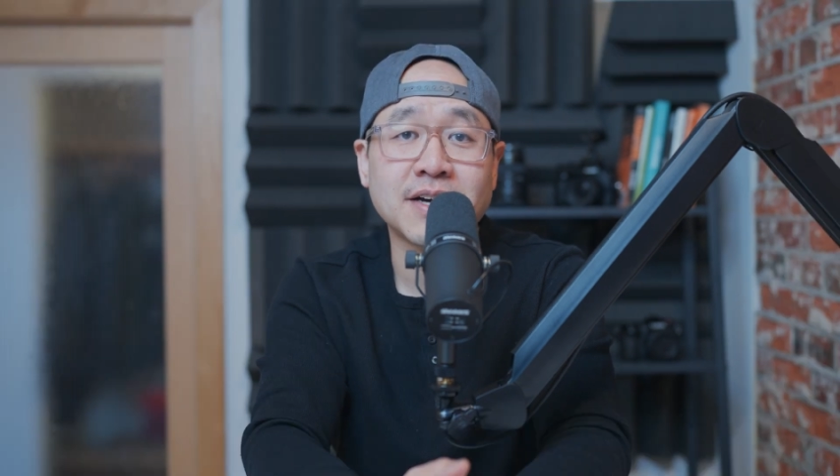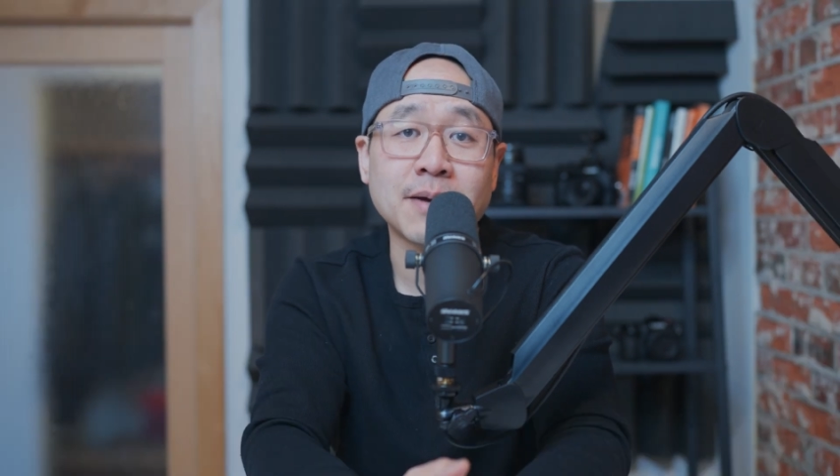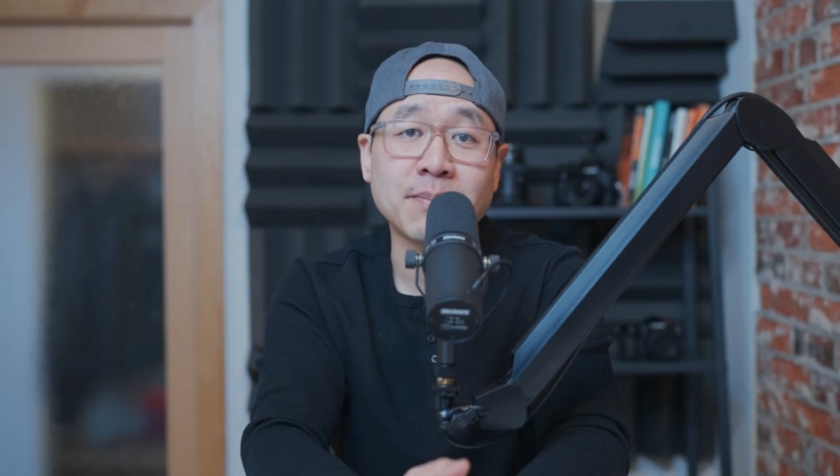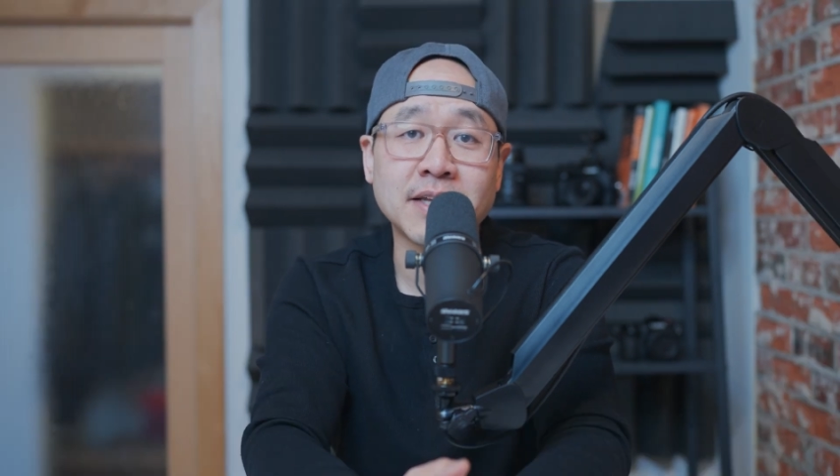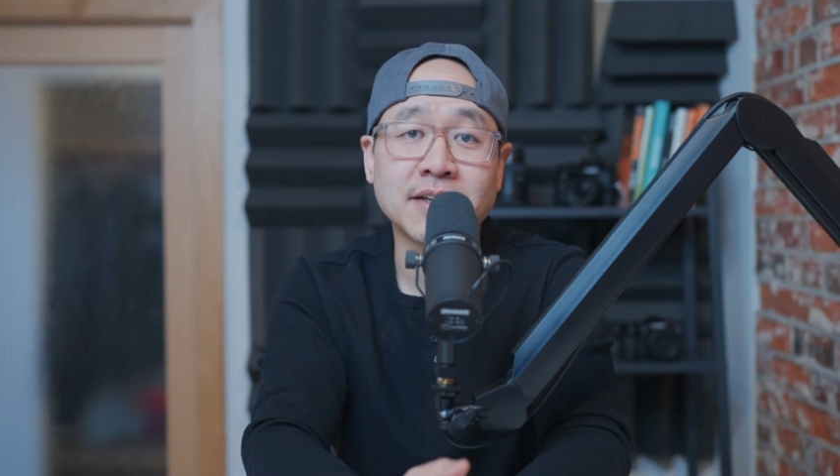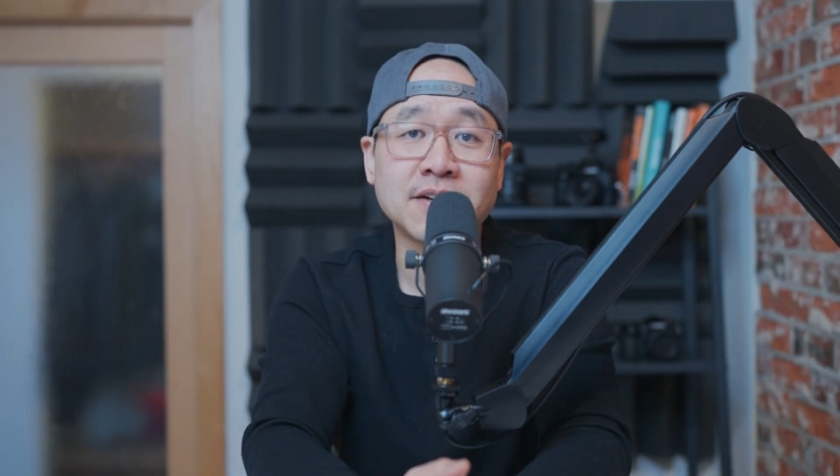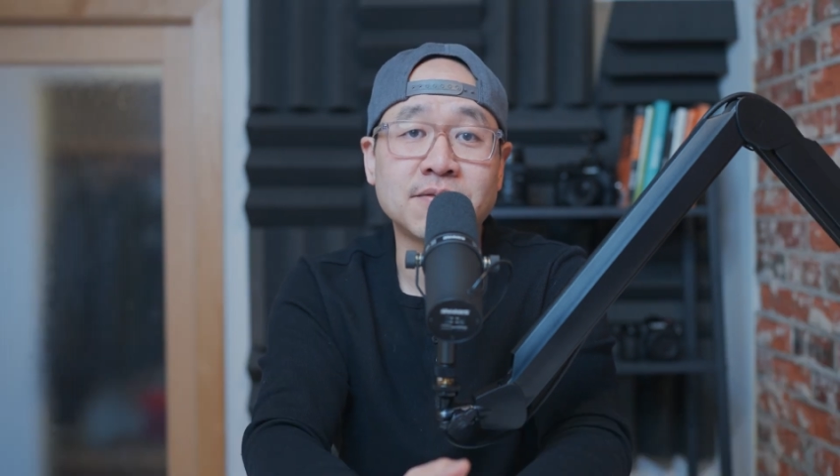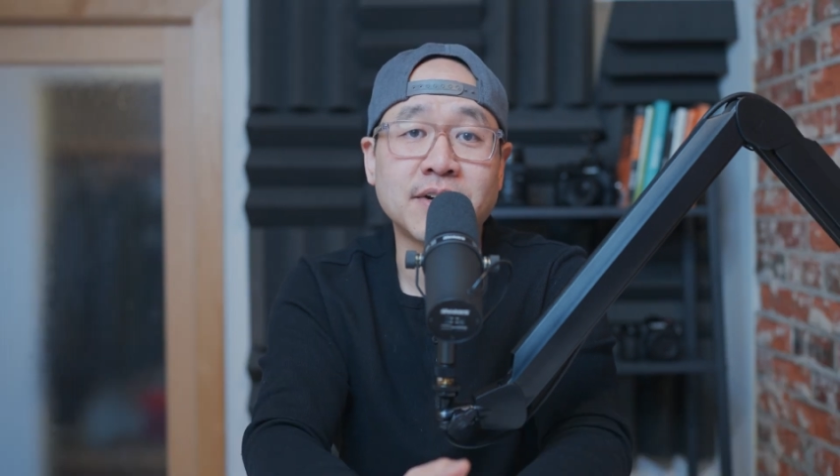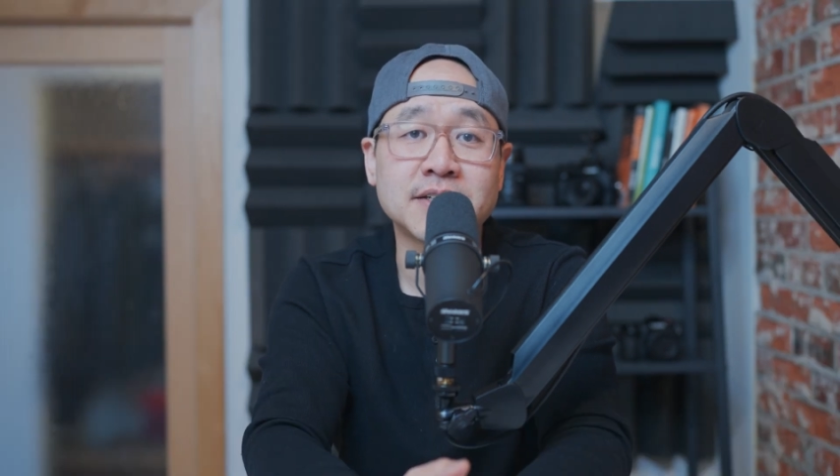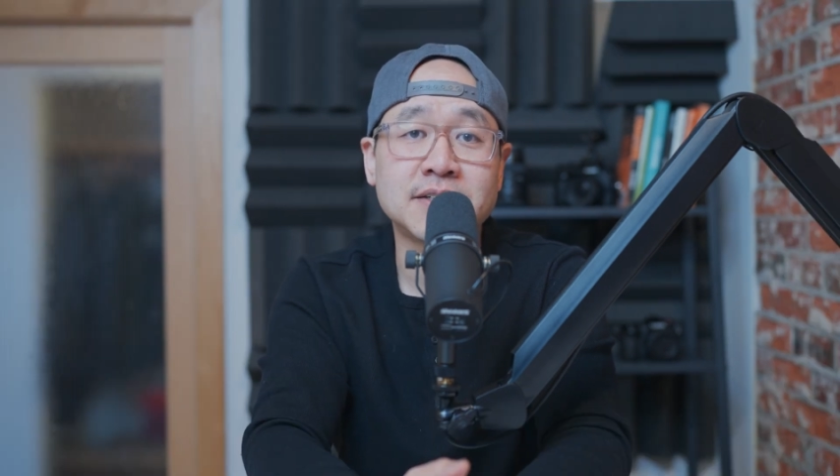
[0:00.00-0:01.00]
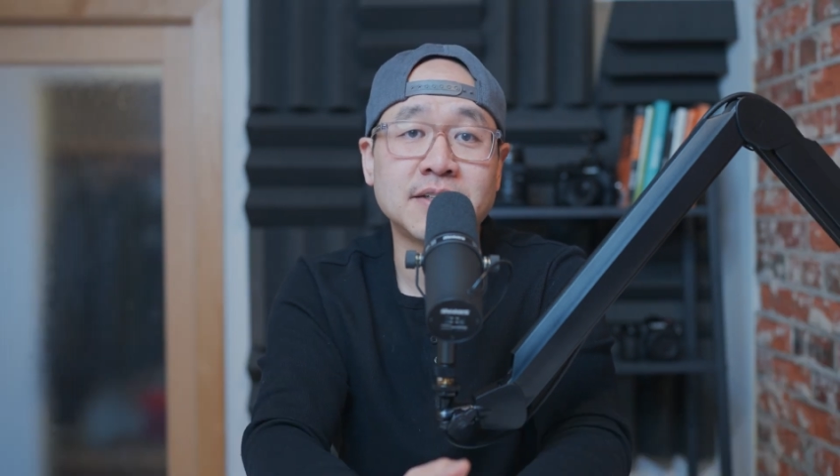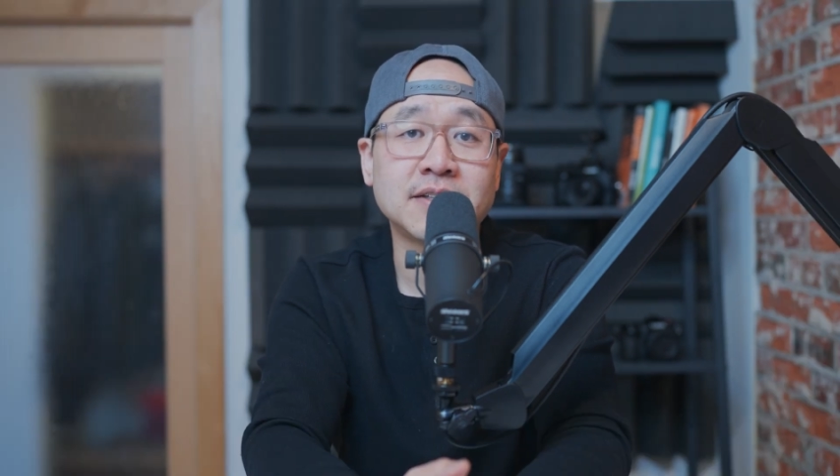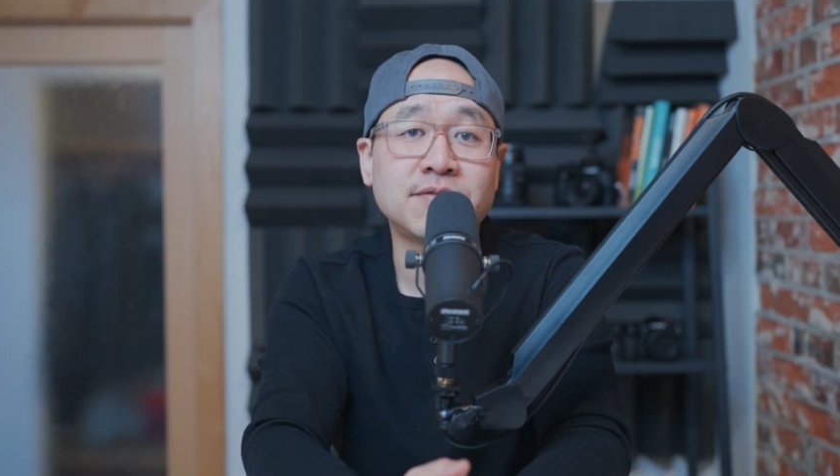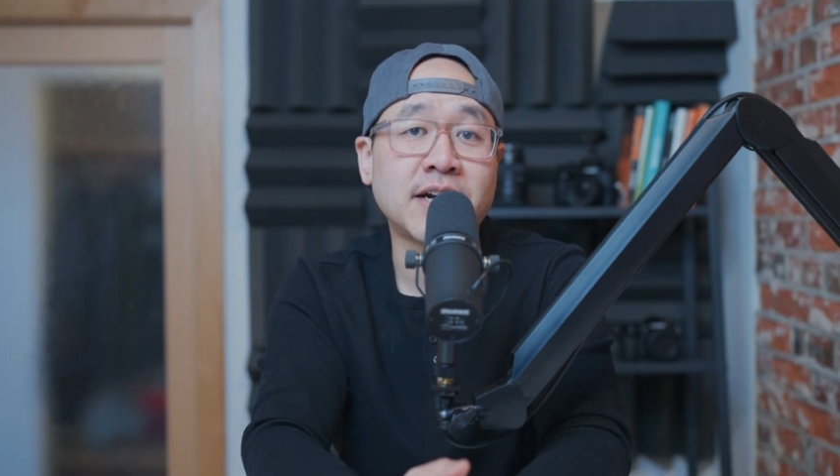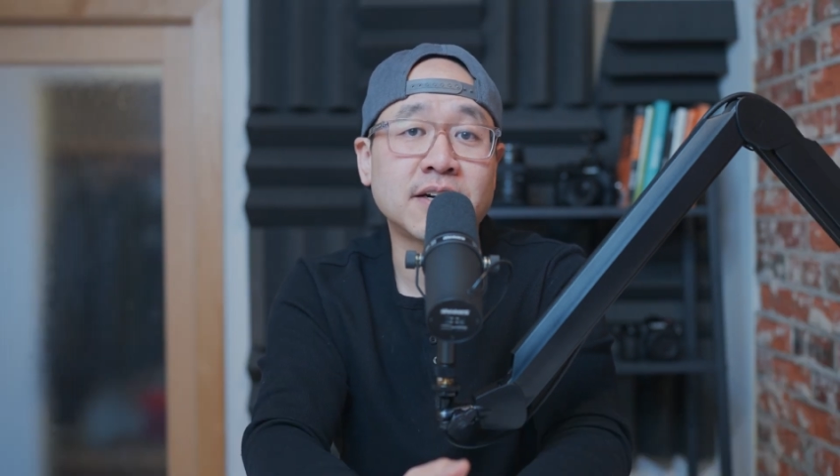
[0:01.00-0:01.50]
I mainly invest in
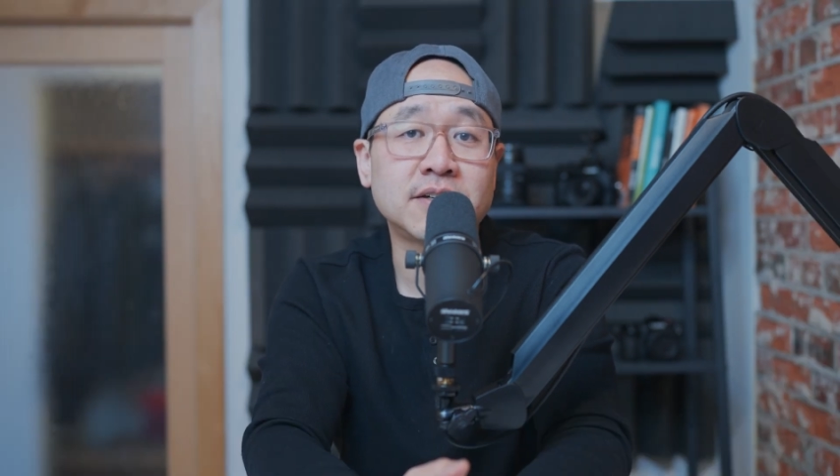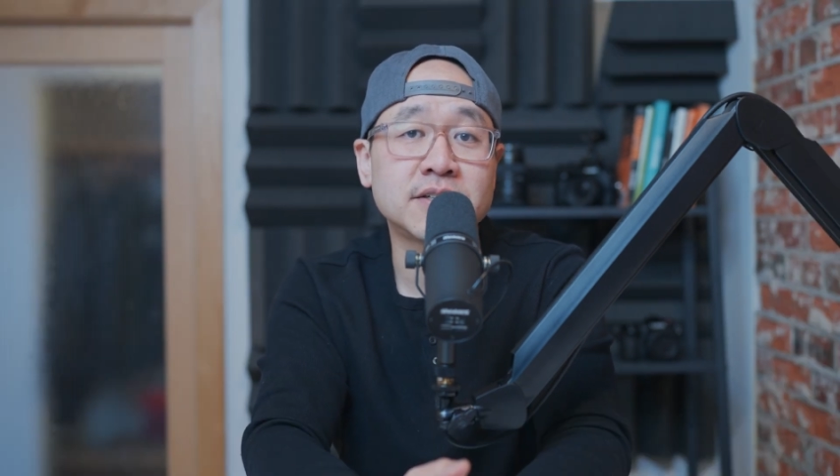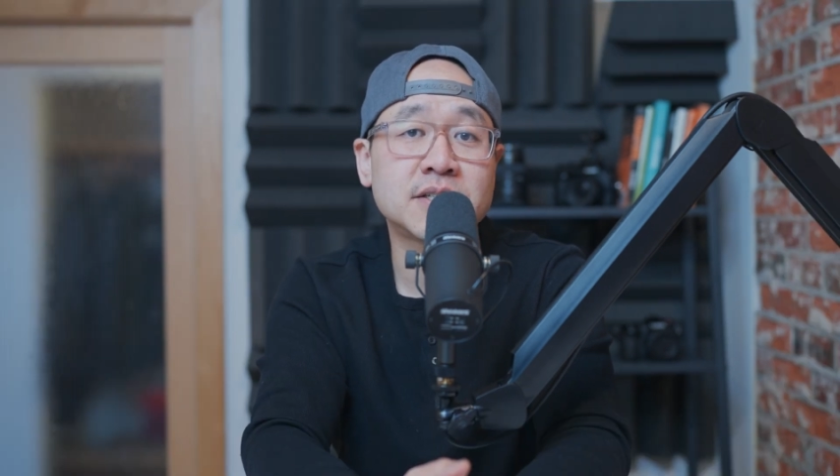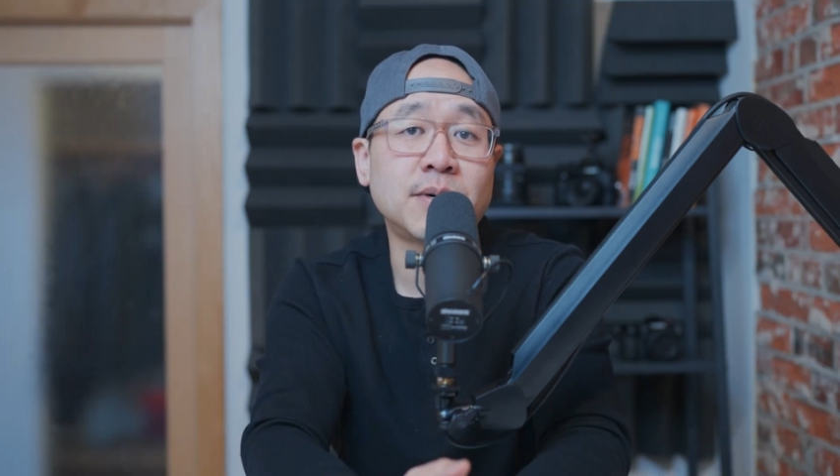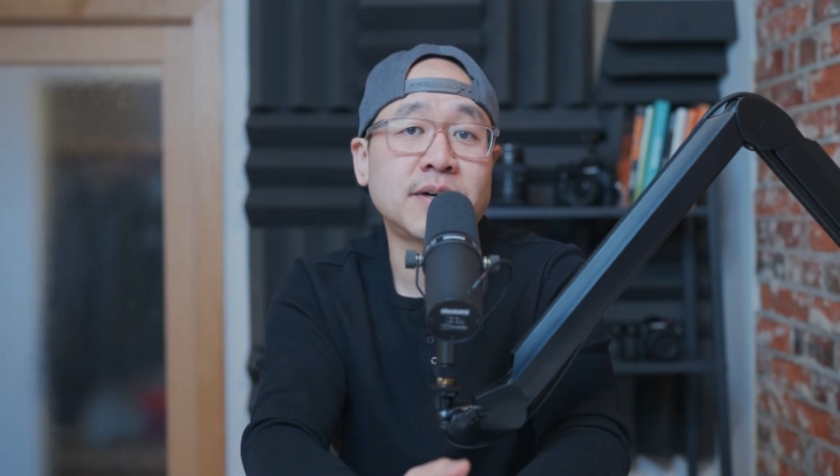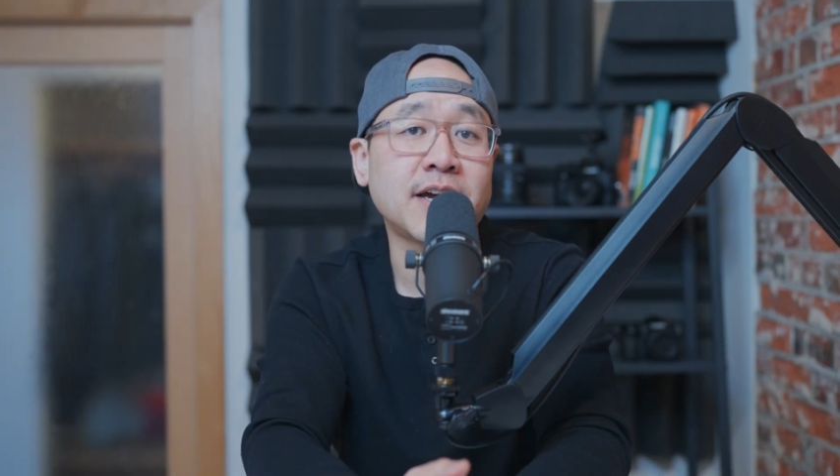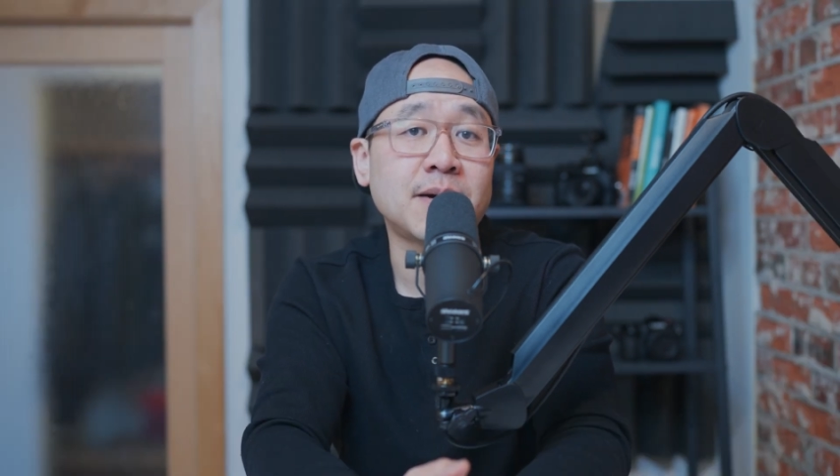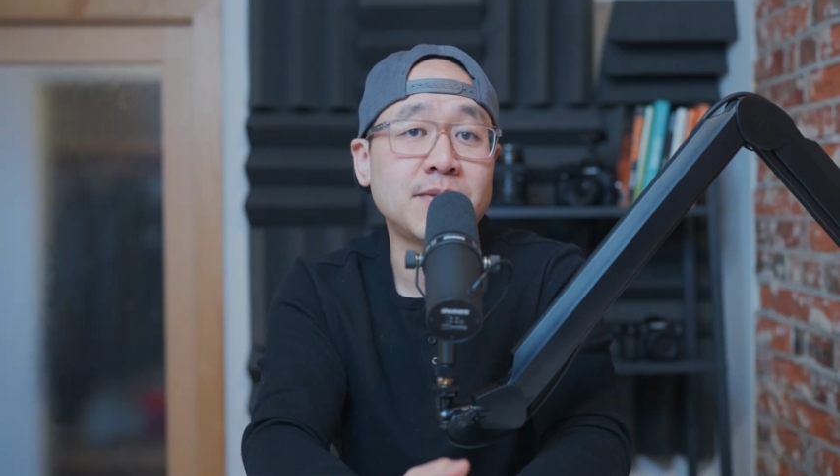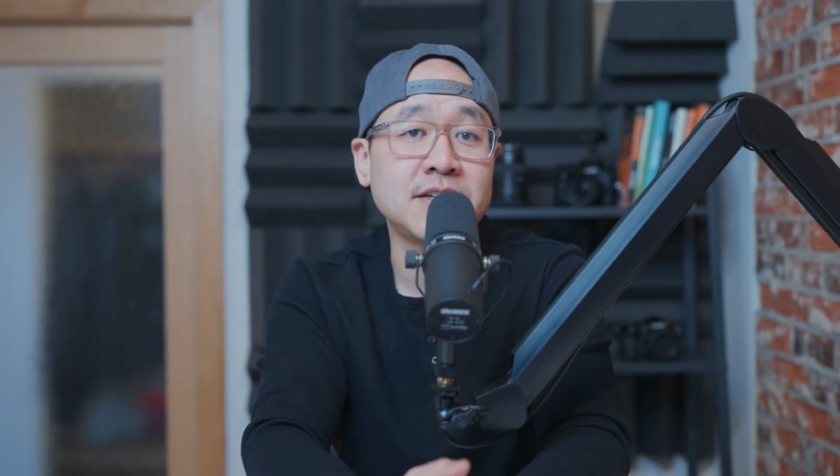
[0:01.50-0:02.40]
the Vanguard Small Cap